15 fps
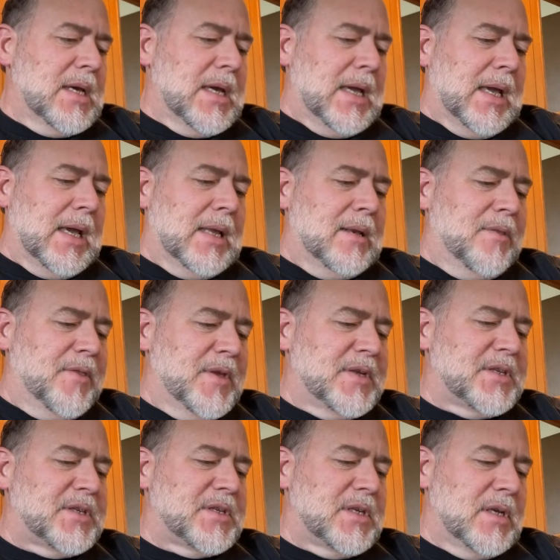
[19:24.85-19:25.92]
And
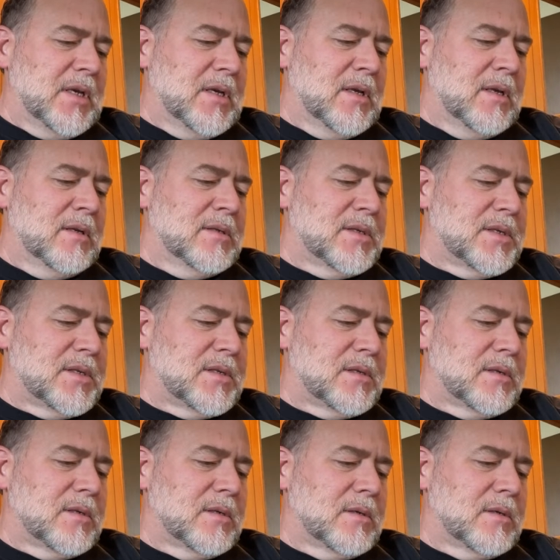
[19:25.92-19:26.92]
this is